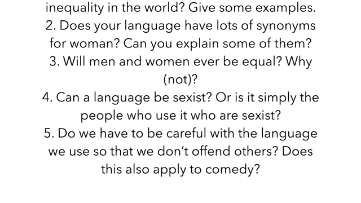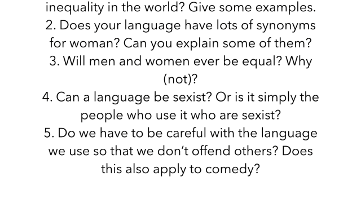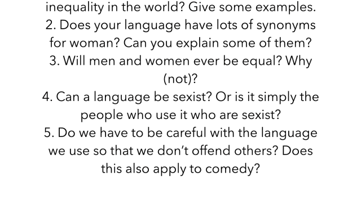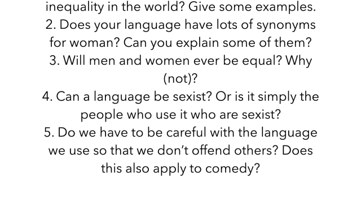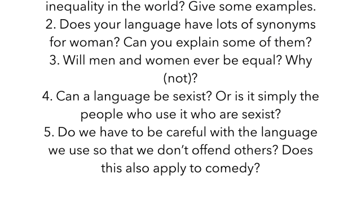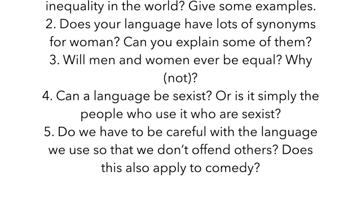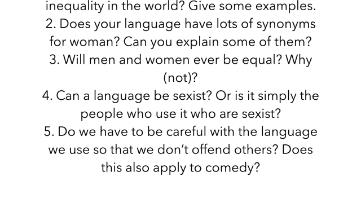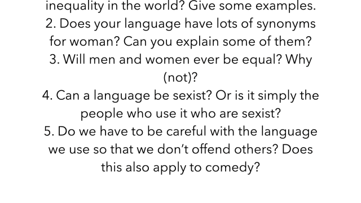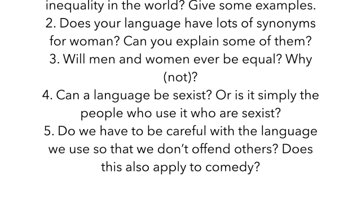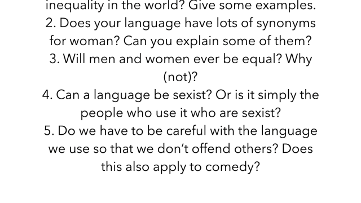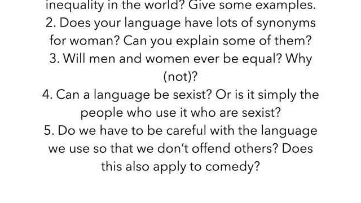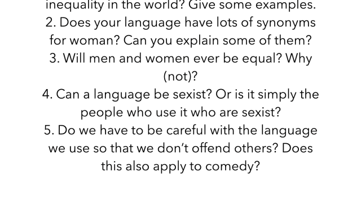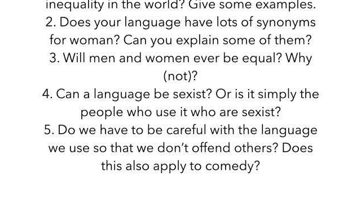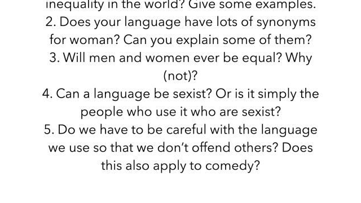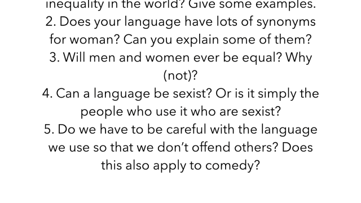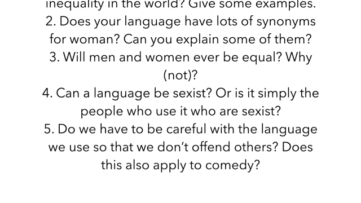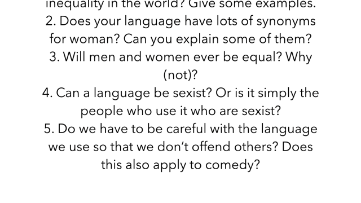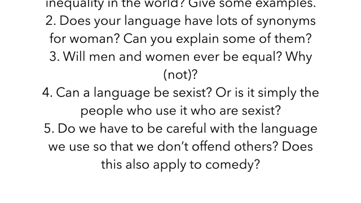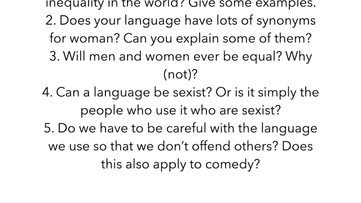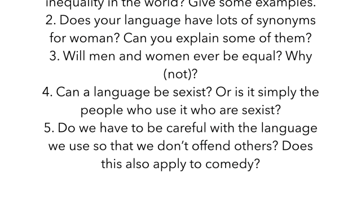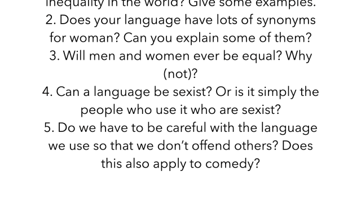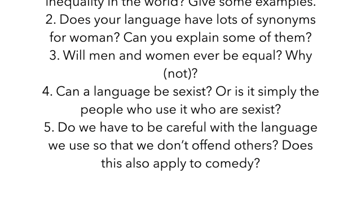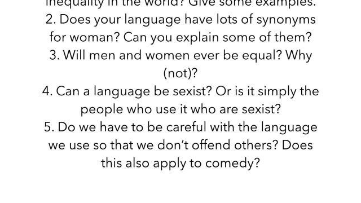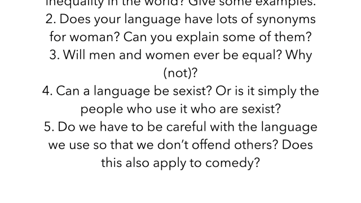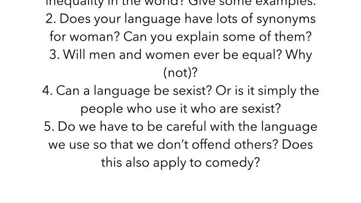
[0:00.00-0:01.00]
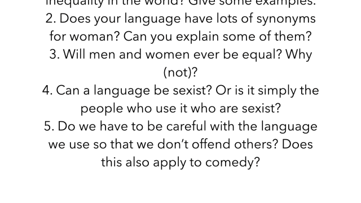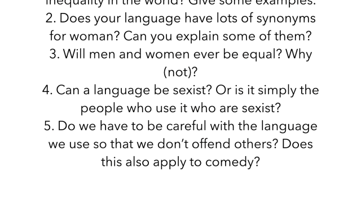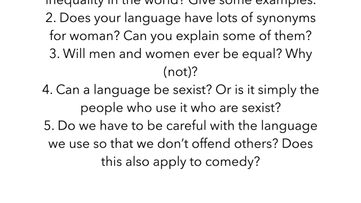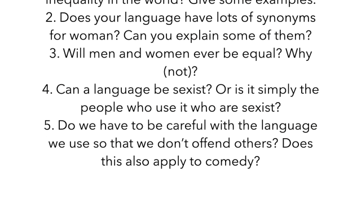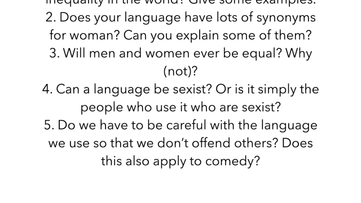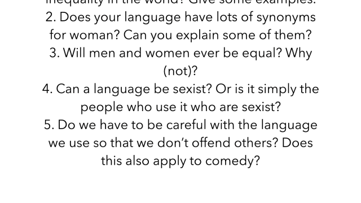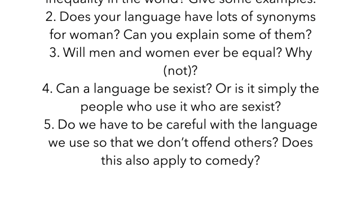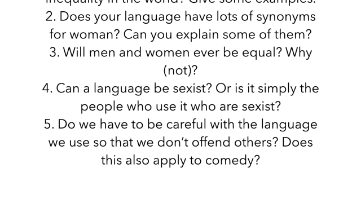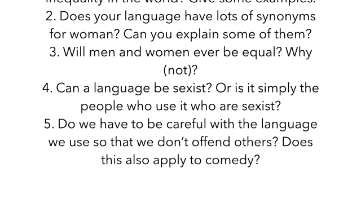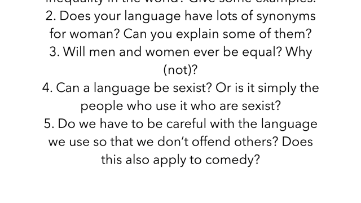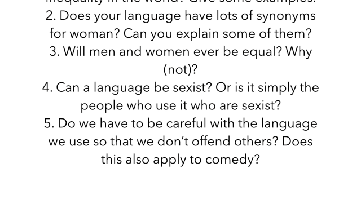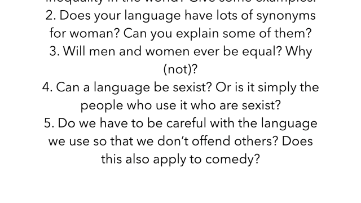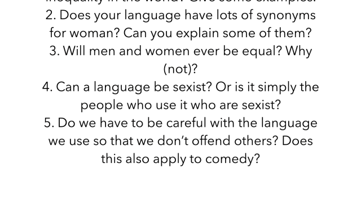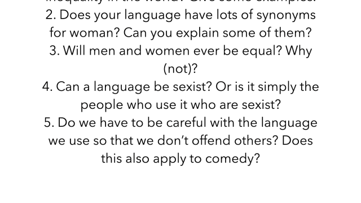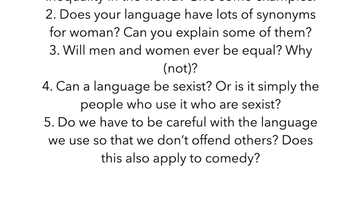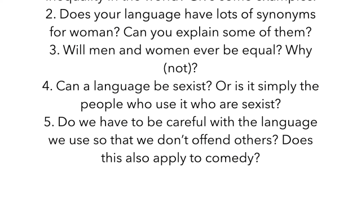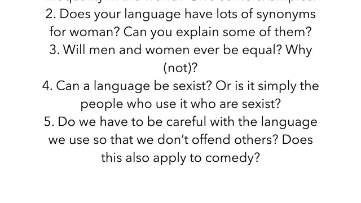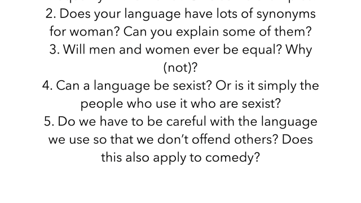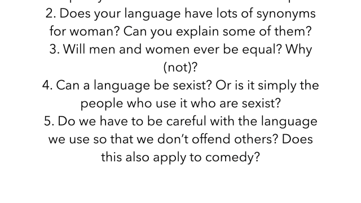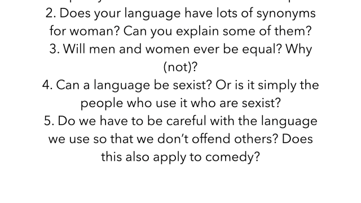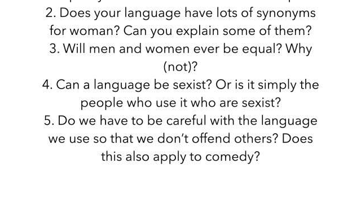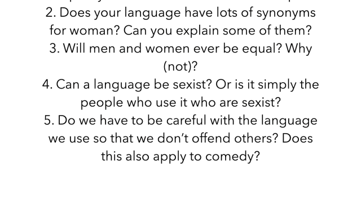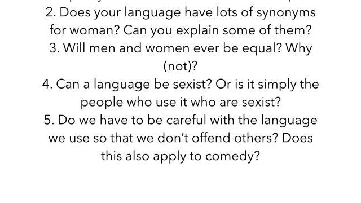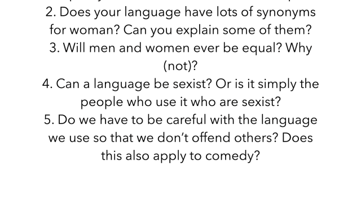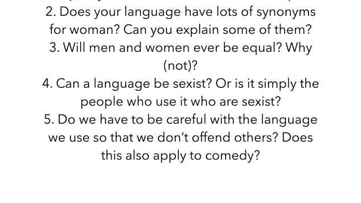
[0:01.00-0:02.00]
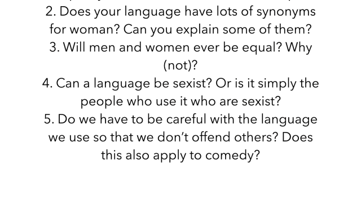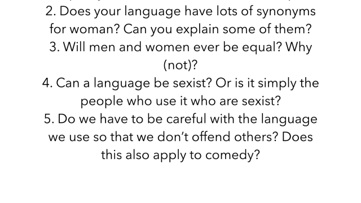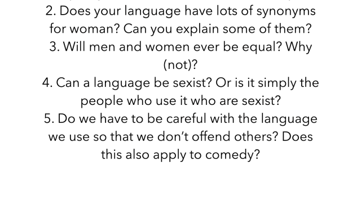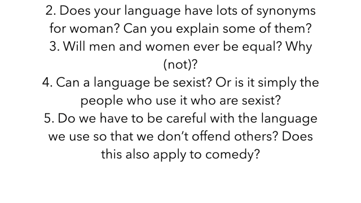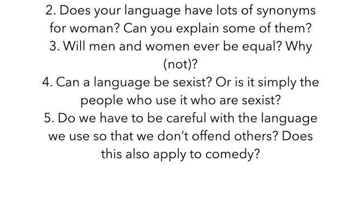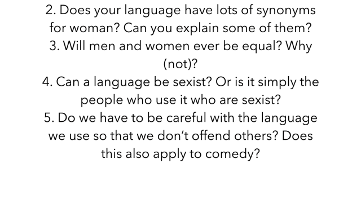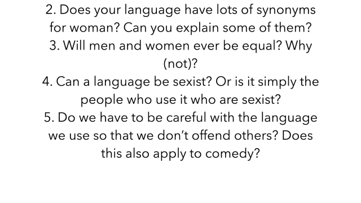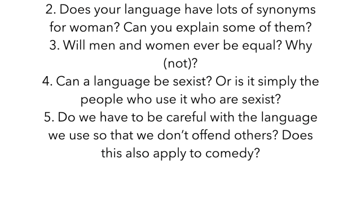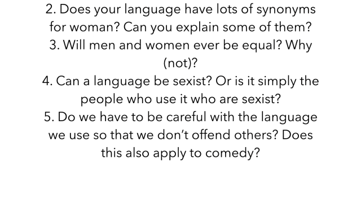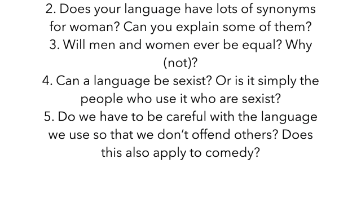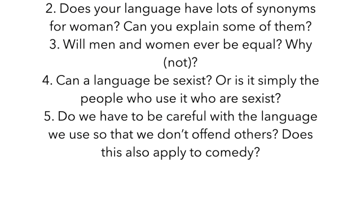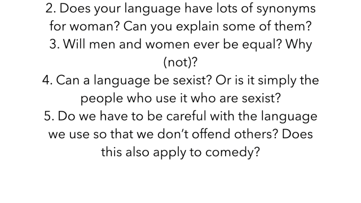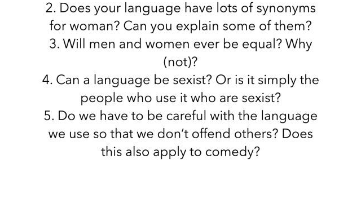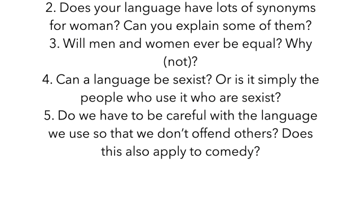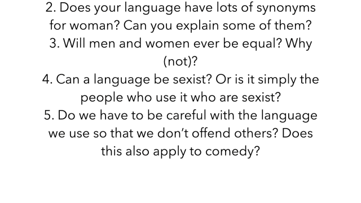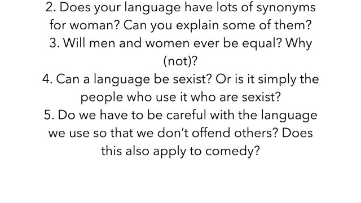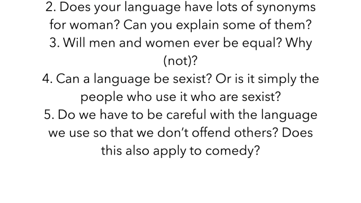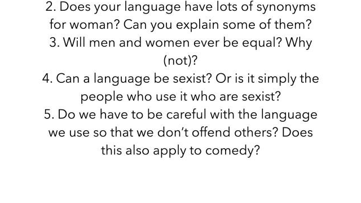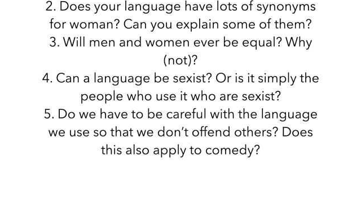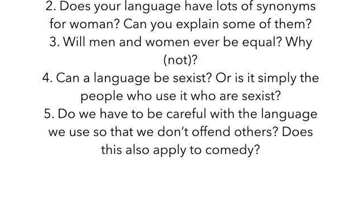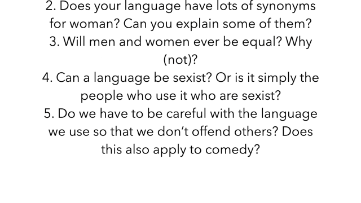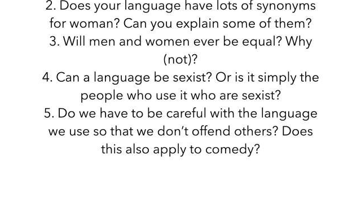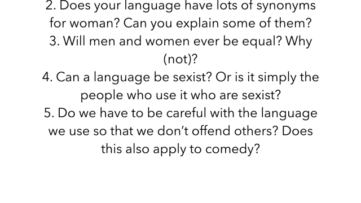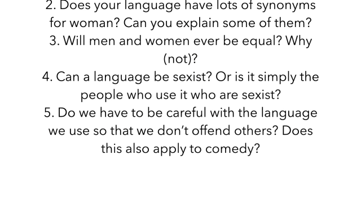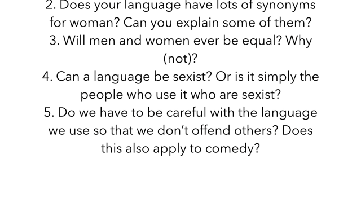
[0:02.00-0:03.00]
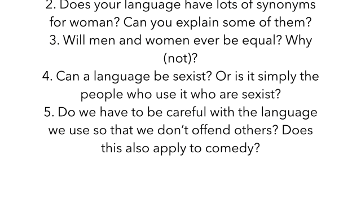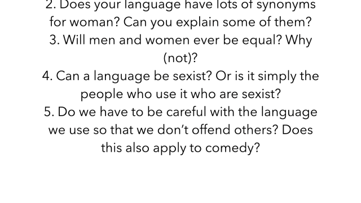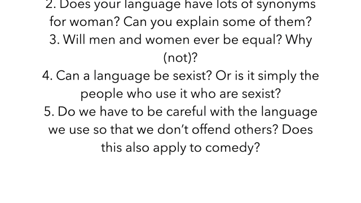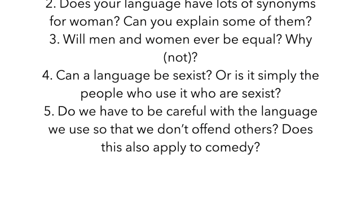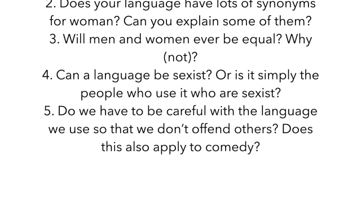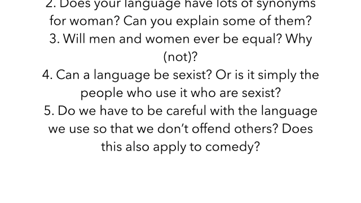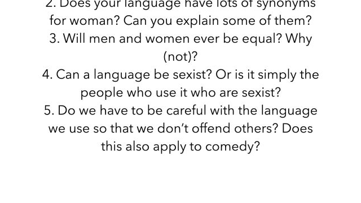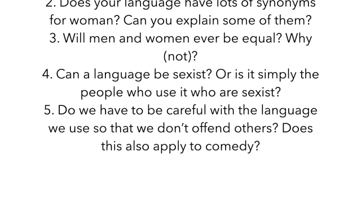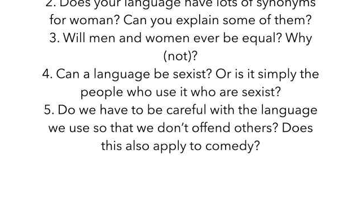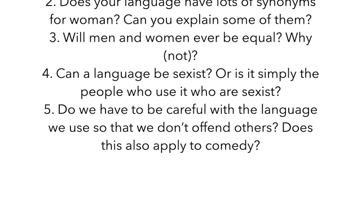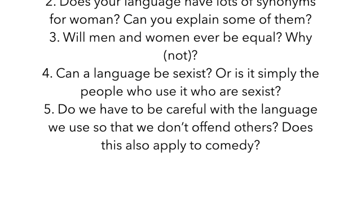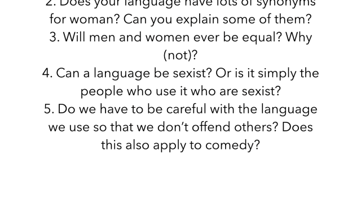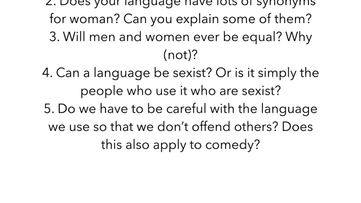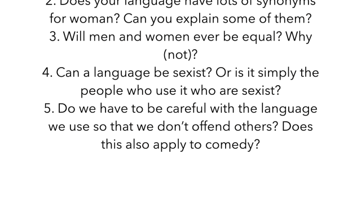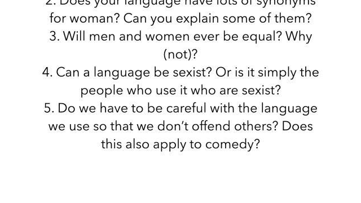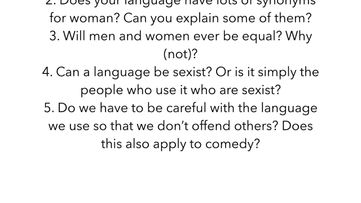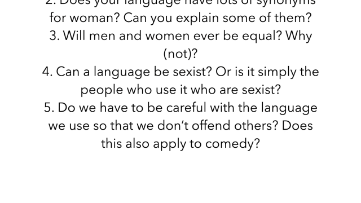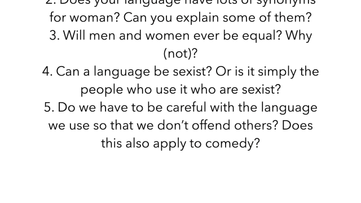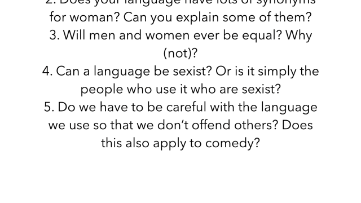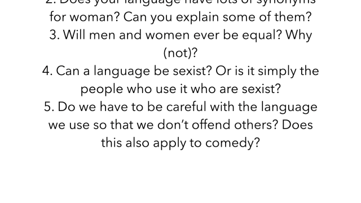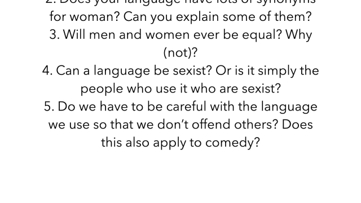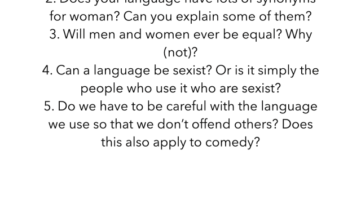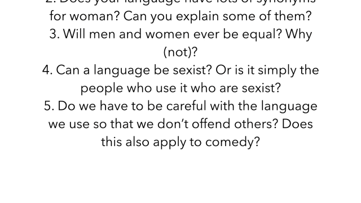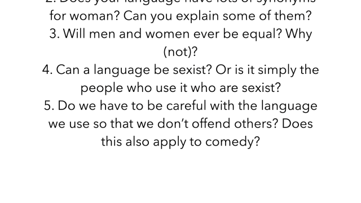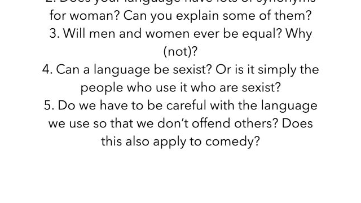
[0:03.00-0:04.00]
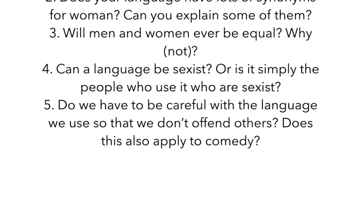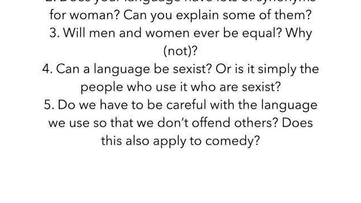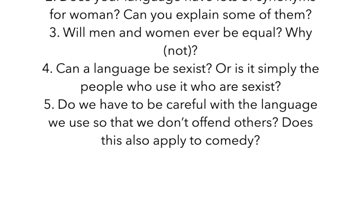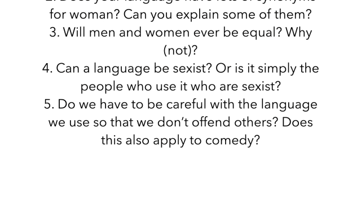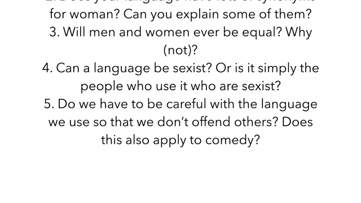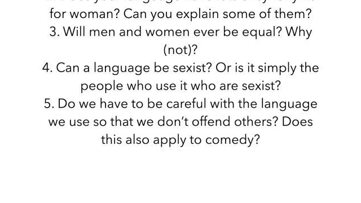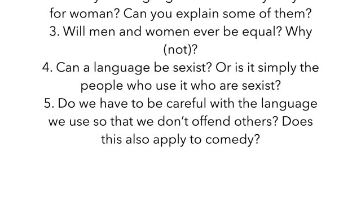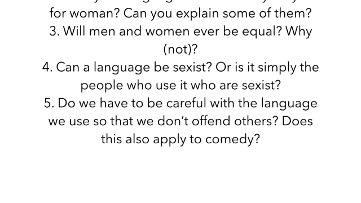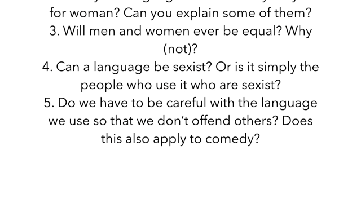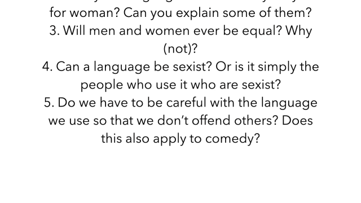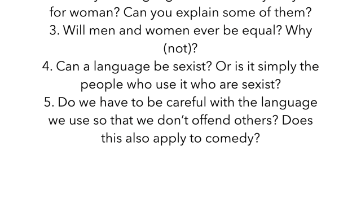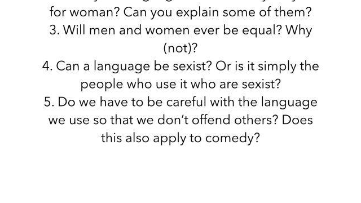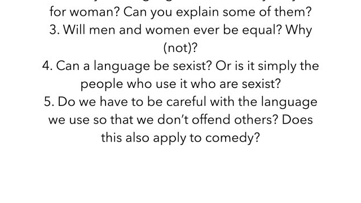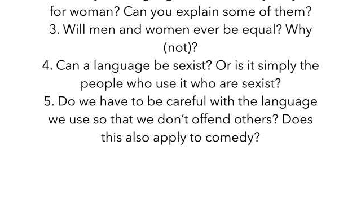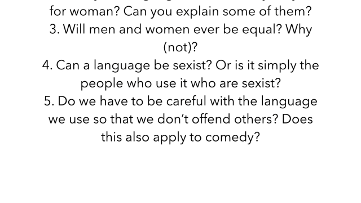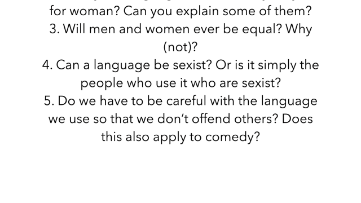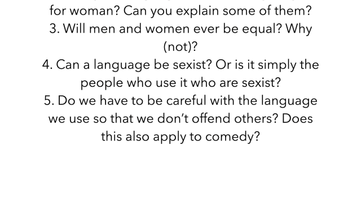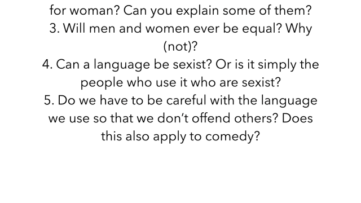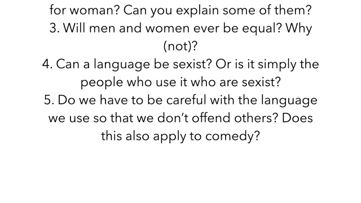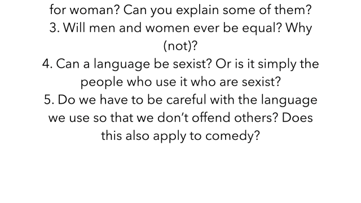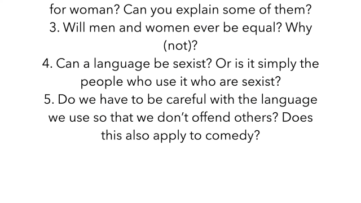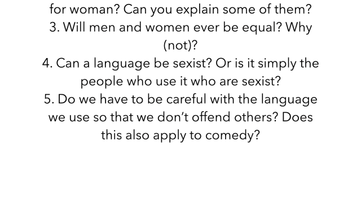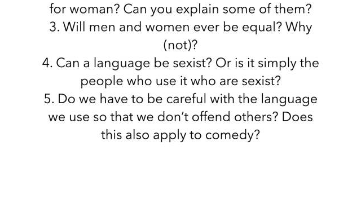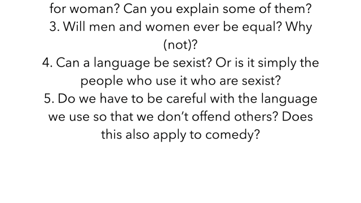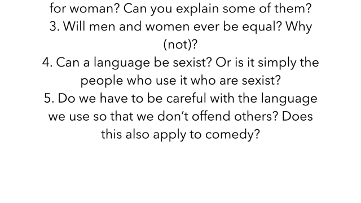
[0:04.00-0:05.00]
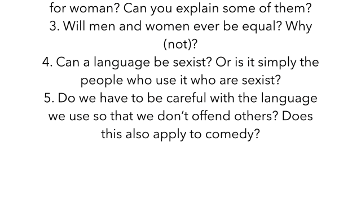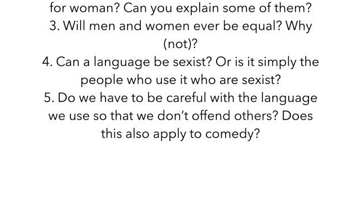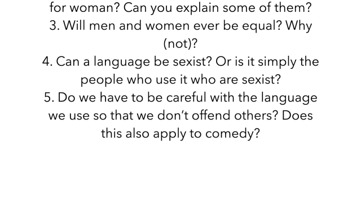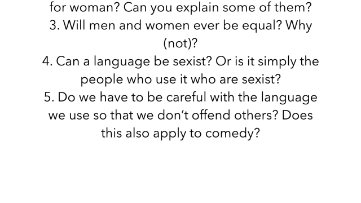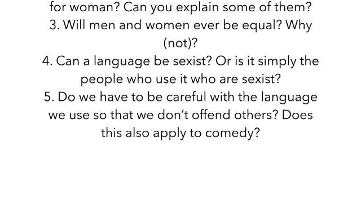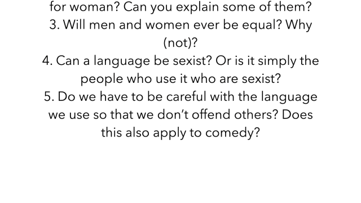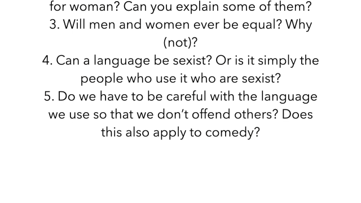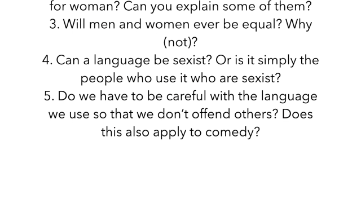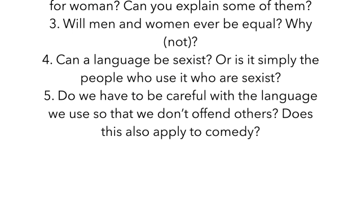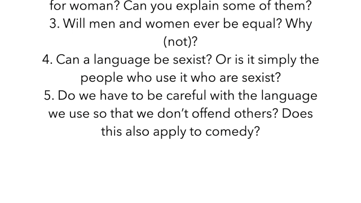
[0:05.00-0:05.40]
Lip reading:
No face is visible, so there are no lips to read.